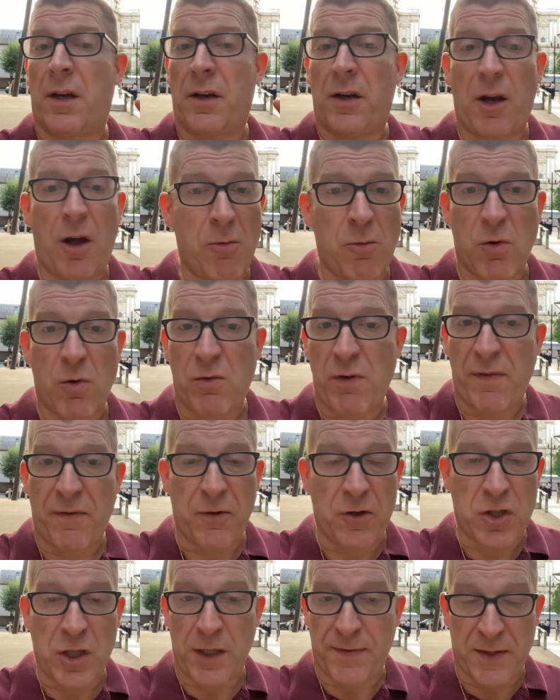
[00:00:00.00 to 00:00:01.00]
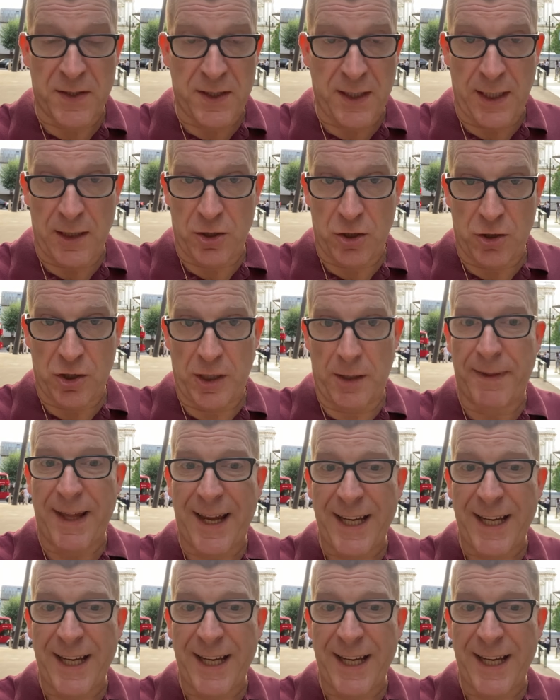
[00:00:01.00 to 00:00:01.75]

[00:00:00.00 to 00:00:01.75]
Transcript: no more refugees for citizenship.